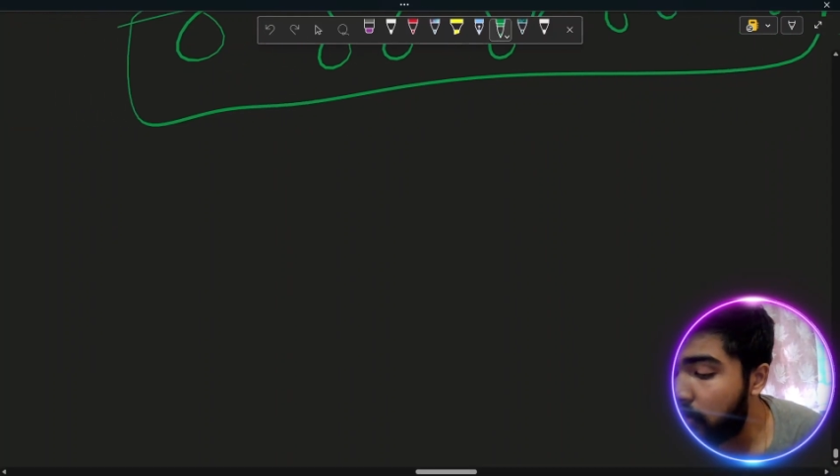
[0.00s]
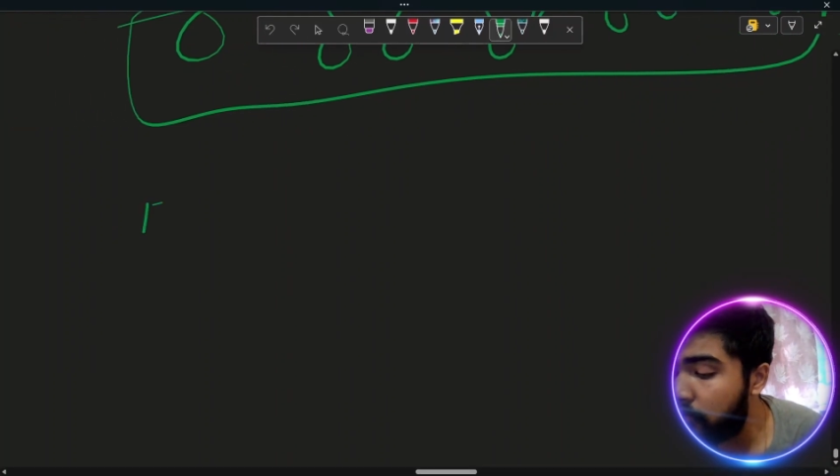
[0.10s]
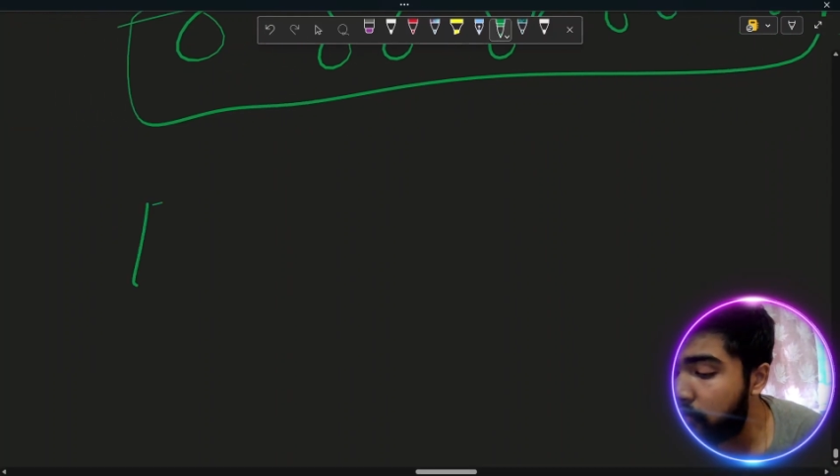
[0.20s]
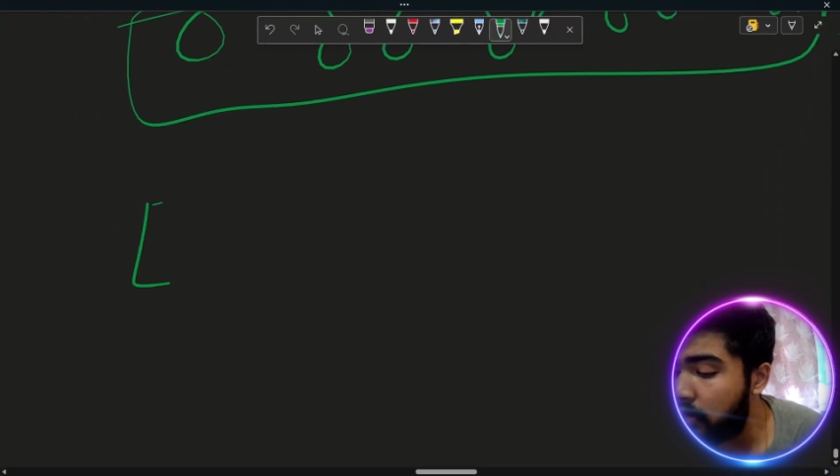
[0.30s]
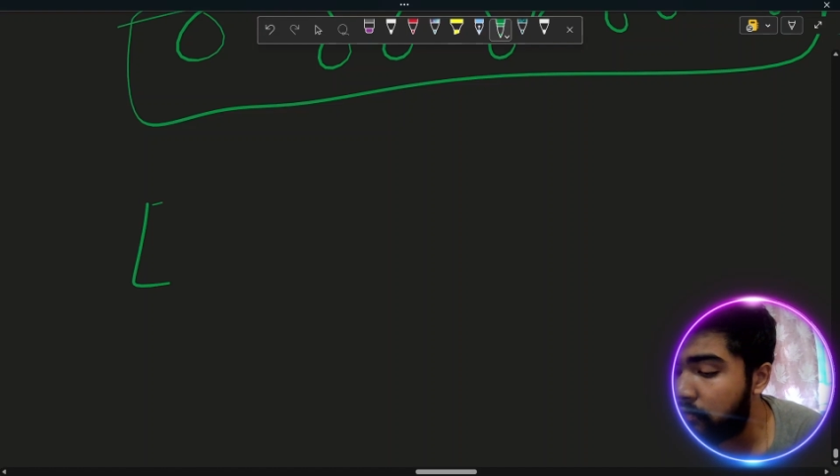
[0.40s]

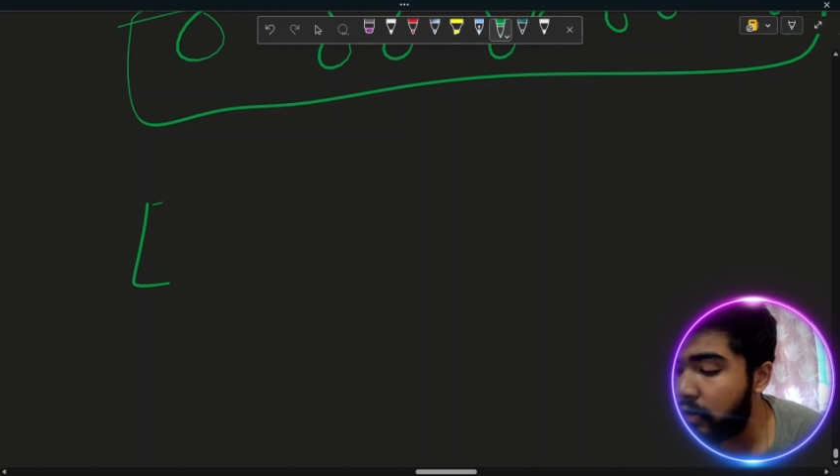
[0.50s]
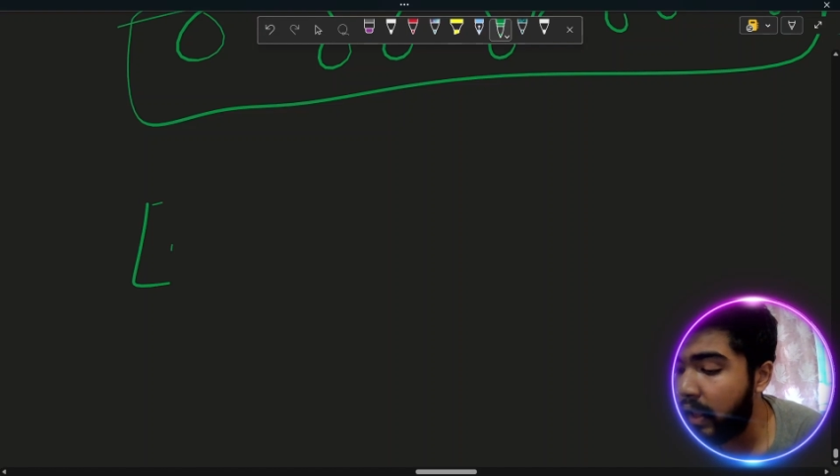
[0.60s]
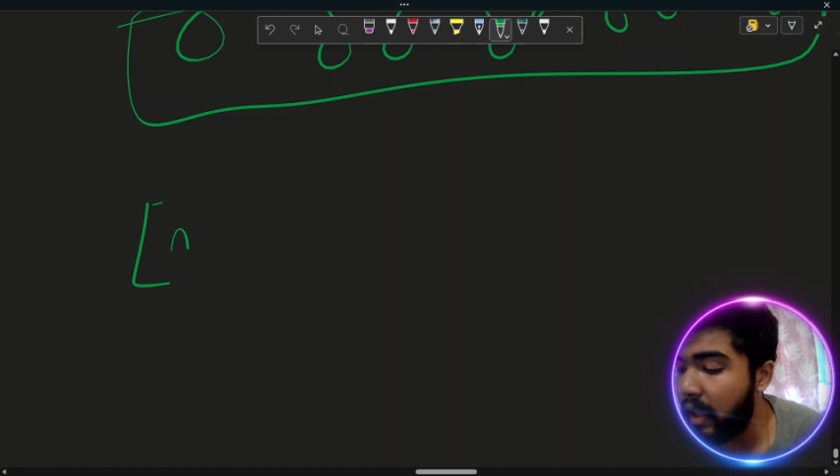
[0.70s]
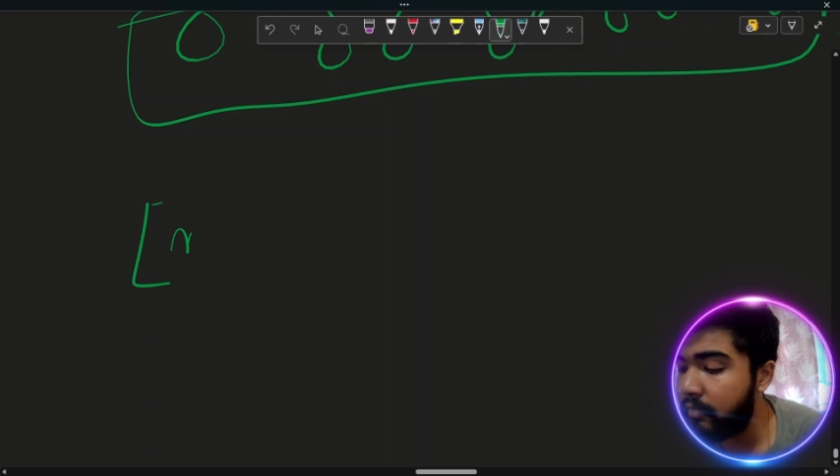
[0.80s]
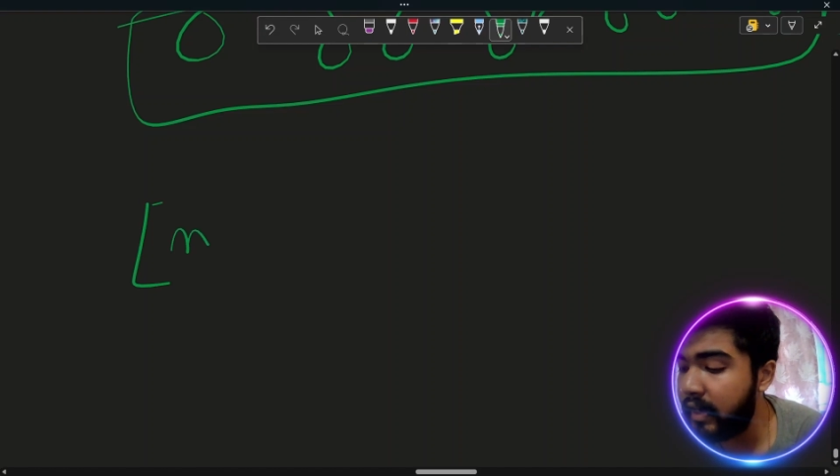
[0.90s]
if we
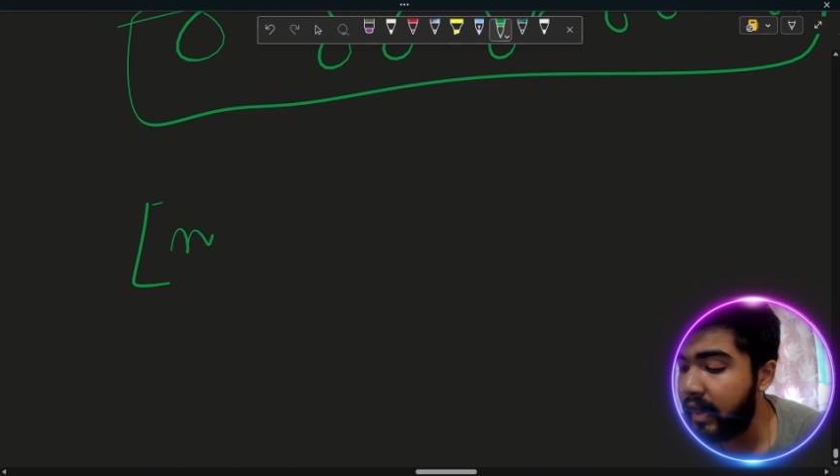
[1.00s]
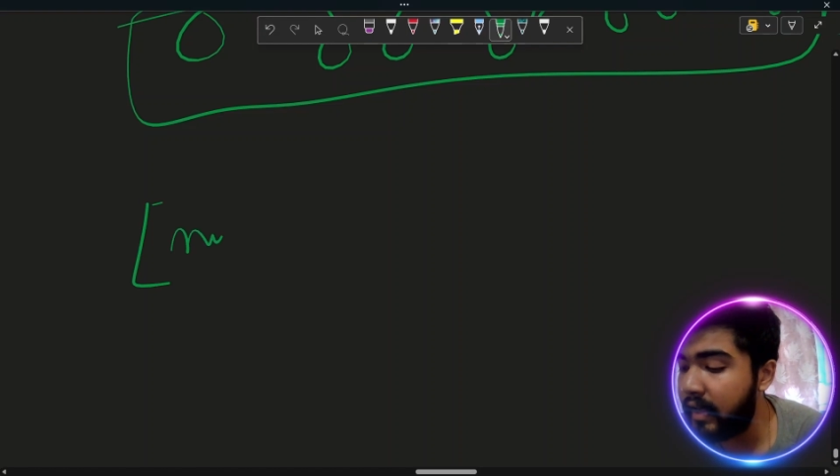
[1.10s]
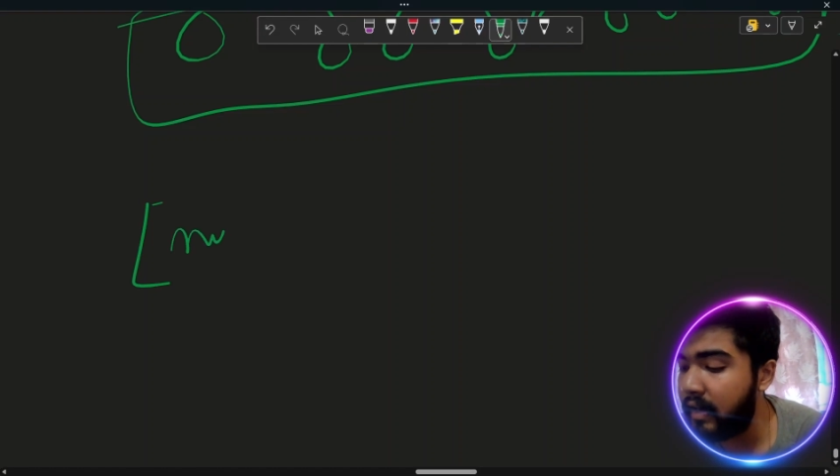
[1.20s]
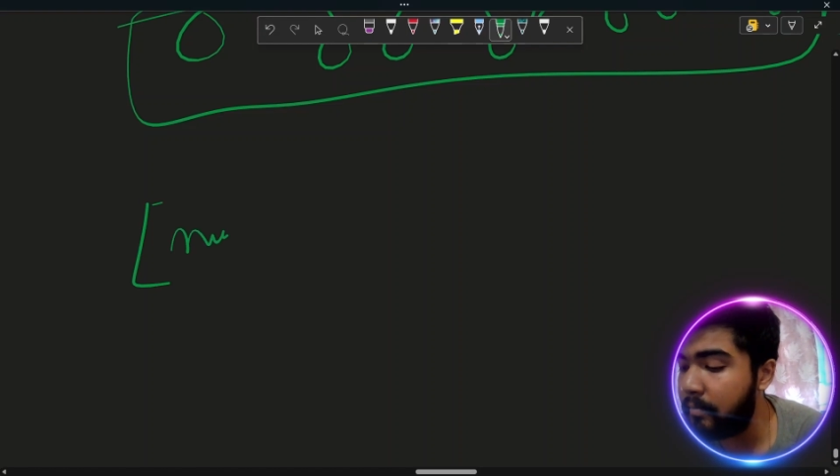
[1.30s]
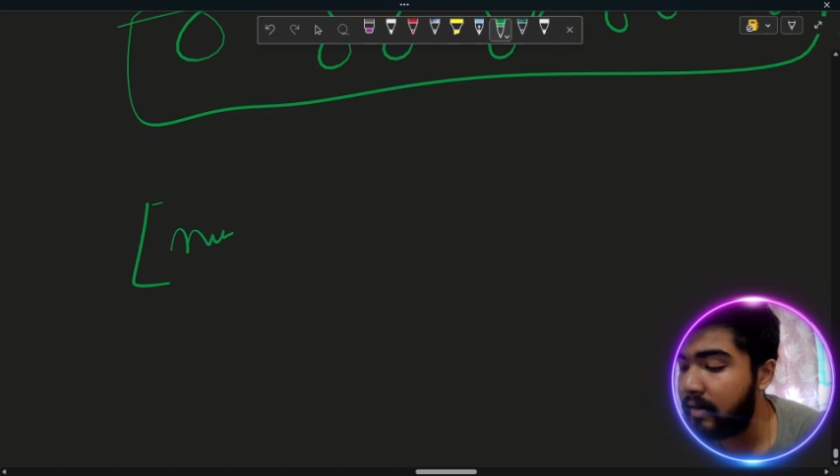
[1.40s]
have an
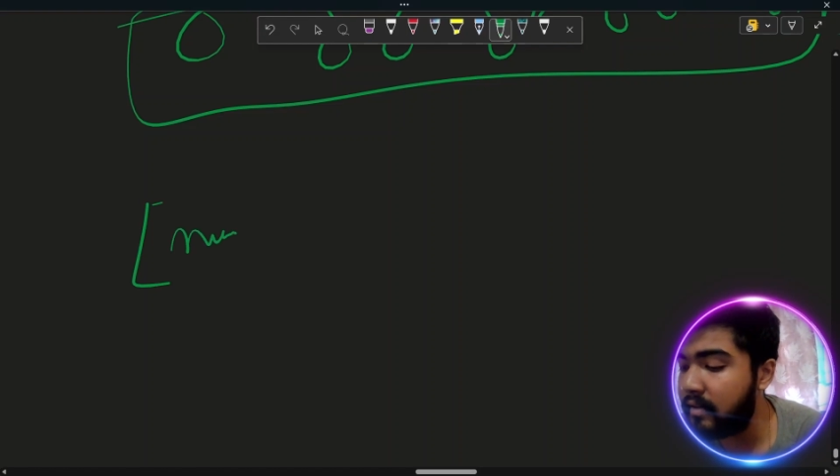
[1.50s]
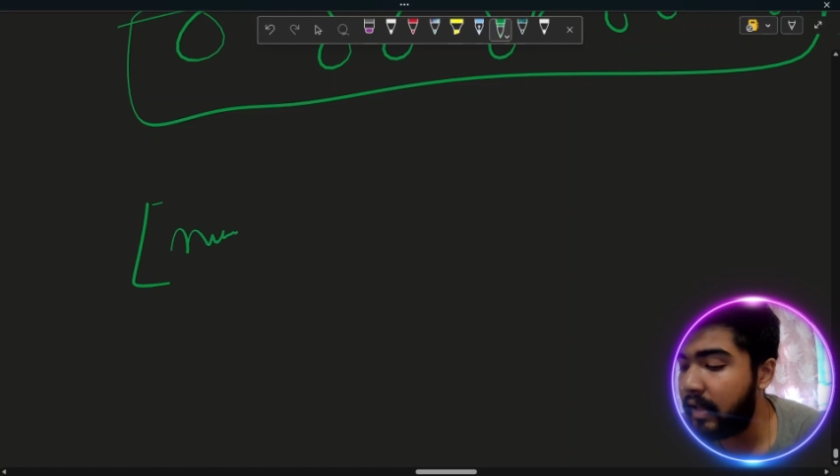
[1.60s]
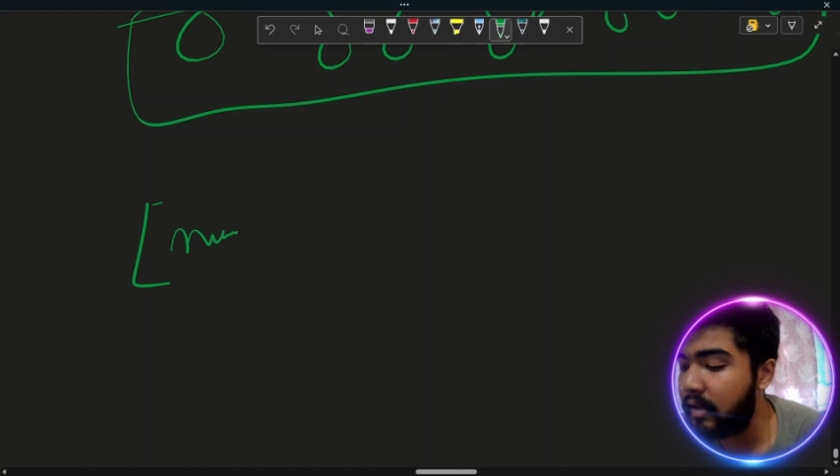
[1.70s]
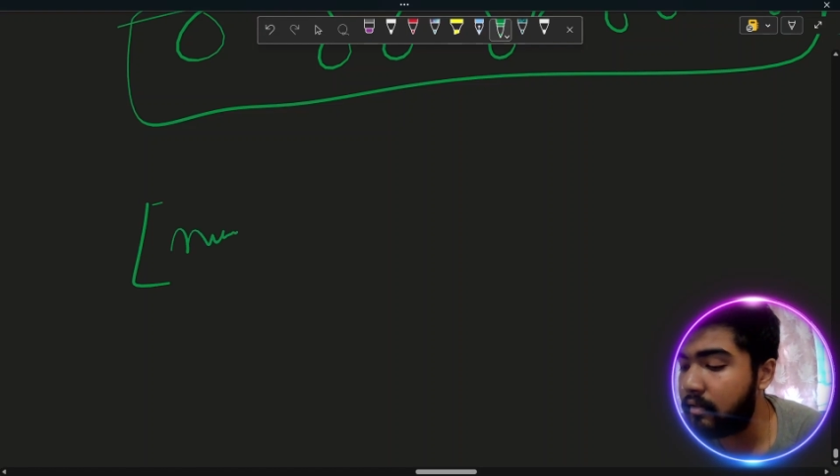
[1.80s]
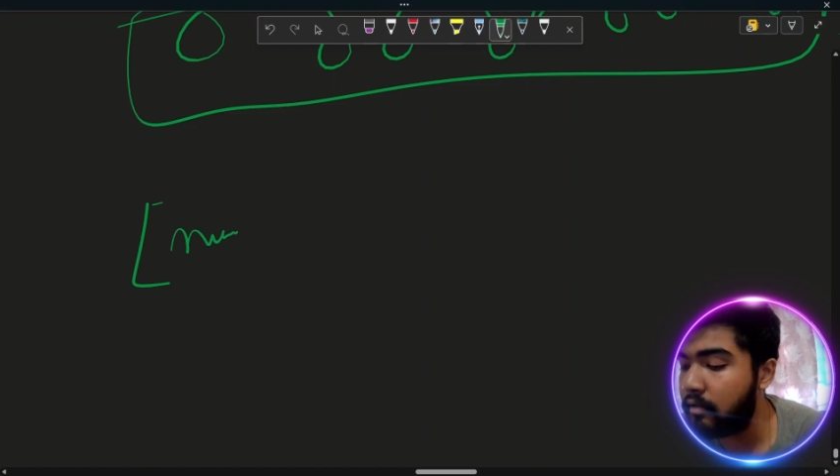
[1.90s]
array elements like,